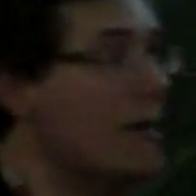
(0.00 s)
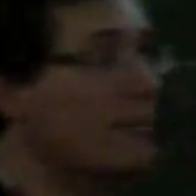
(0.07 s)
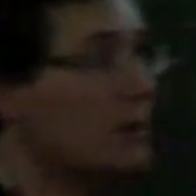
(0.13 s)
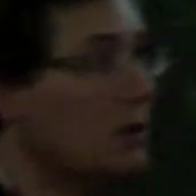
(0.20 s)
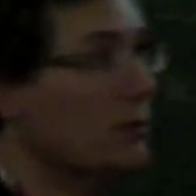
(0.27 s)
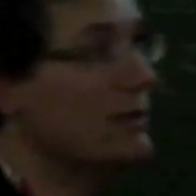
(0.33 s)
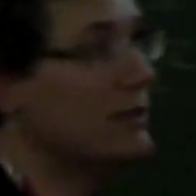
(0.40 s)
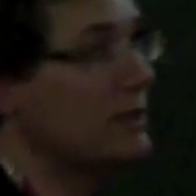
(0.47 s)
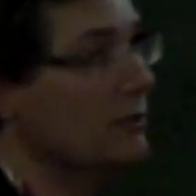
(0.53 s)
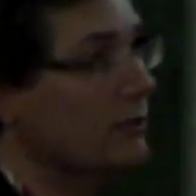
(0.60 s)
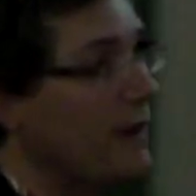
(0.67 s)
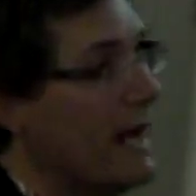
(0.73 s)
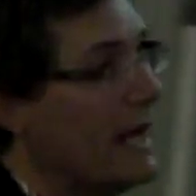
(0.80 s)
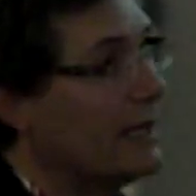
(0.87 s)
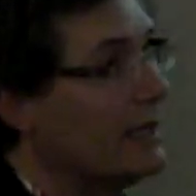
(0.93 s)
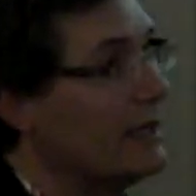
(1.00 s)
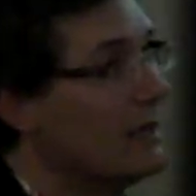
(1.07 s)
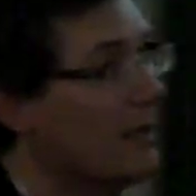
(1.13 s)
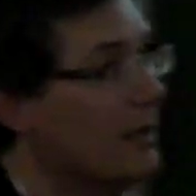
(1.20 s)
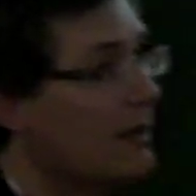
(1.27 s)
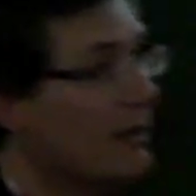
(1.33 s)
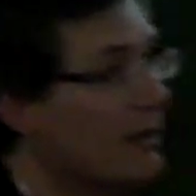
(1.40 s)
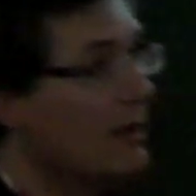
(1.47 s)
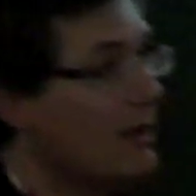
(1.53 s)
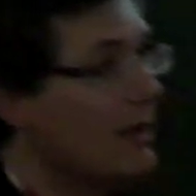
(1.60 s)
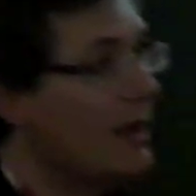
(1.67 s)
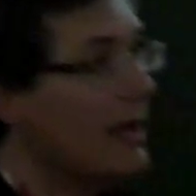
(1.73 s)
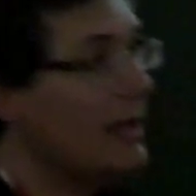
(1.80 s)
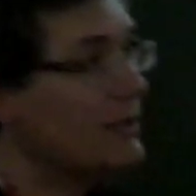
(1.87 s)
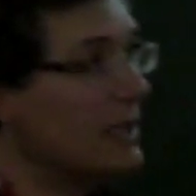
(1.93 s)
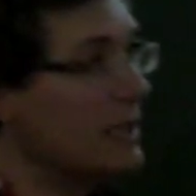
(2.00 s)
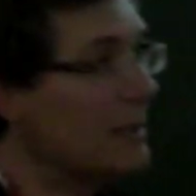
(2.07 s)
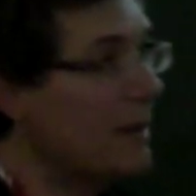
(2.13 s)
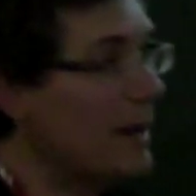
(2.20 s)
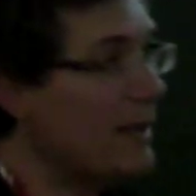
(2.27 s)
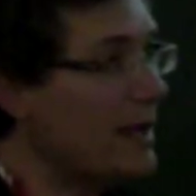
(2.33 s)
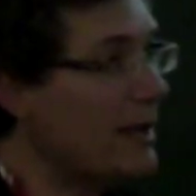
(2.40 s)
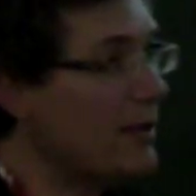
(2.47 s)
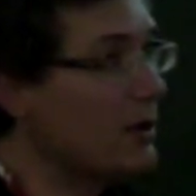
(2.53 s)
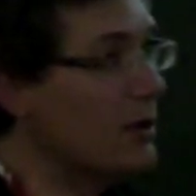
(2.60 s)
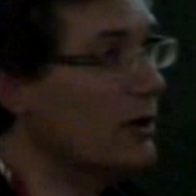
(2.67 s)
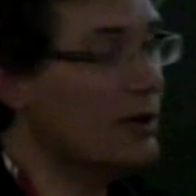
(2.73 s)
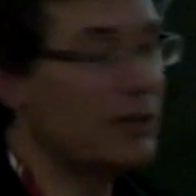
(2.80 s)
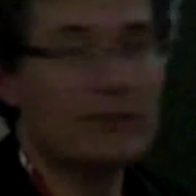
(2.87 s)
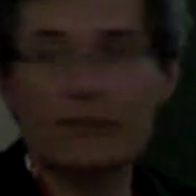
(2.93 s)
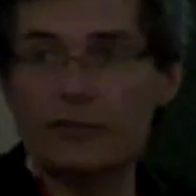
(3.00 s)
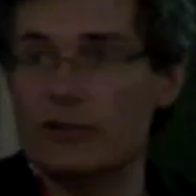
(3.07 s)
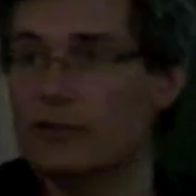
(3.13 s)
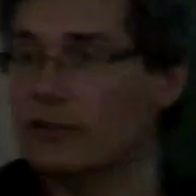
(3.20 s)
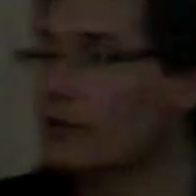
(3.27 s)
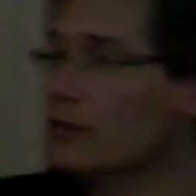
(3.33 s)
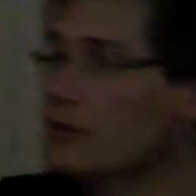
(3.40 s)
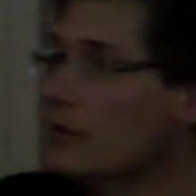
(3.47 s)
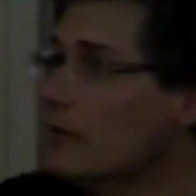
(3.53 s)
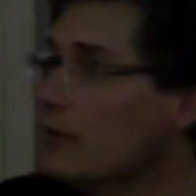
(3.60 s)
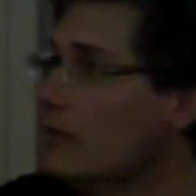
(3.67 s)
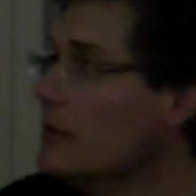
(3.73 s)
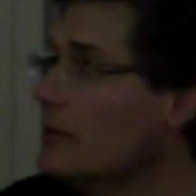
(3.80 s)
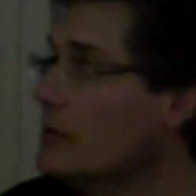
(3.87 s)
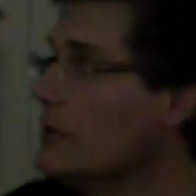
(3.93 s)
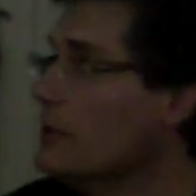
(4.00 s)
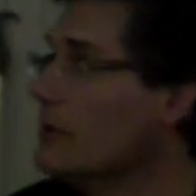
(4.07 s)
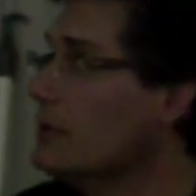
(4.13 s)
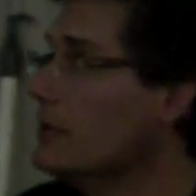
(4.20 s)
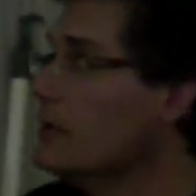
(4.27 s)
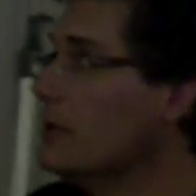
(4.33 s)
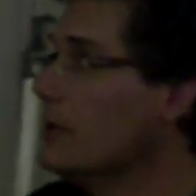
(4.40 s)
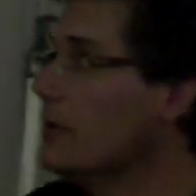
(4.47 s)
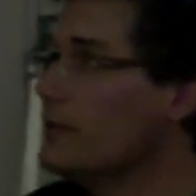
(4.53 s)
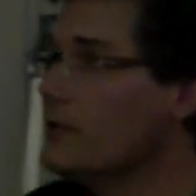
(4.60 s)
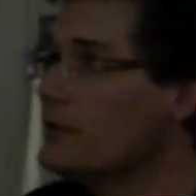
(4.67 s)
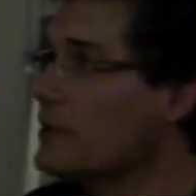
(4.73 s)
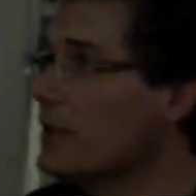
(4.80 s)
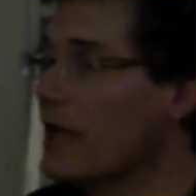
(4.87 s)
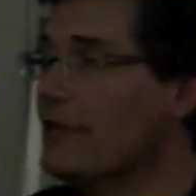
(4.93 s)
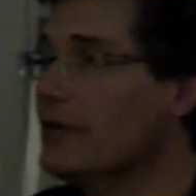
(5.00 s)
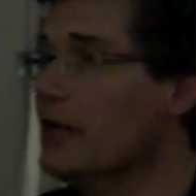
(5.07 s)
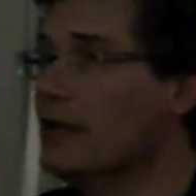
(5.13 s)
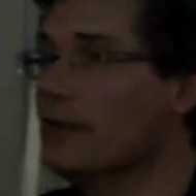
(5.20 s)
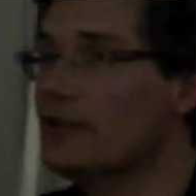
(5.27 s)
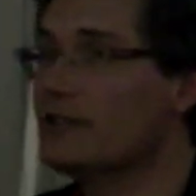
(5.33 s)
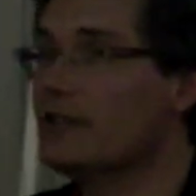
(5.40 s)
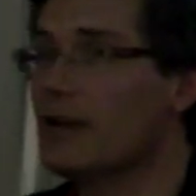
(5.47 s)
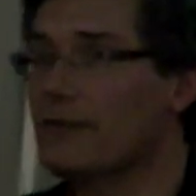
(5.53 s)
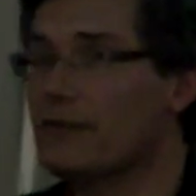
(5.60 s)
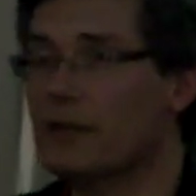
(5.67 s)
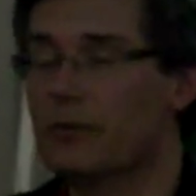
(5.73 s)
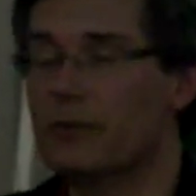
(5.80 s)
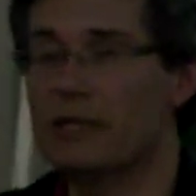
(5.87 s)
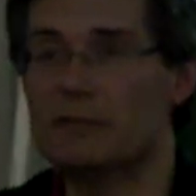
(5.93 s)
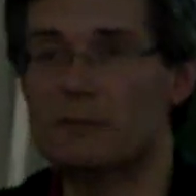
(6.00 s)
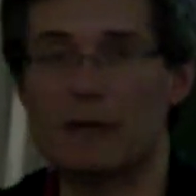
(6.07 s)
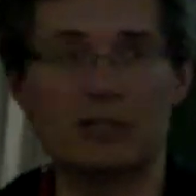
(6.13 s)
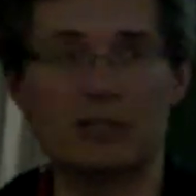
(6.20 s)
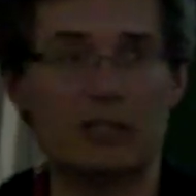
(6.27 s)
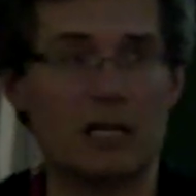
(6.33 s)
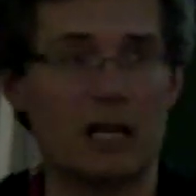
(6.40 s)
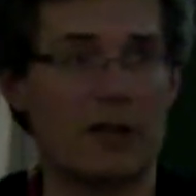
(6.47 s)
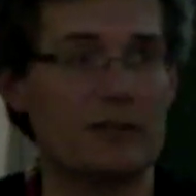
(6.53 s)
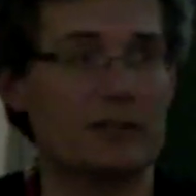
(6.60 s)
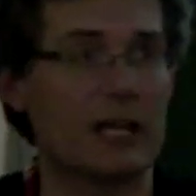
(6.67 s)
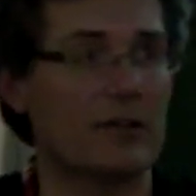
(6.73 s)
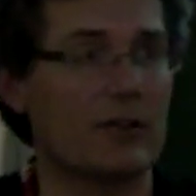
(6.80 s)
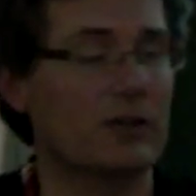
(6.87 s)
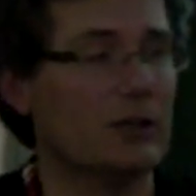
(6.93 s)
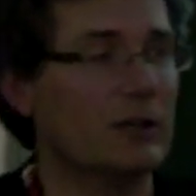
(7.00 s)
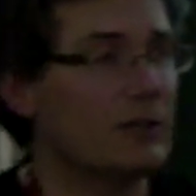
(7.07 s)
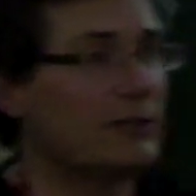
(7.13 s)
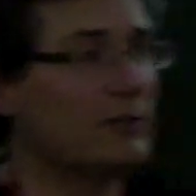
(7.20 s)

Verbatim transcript: time you would still fail it. And certainly by the end of the course, if you still haven't learnt the stuff that we expected you to know at the start of the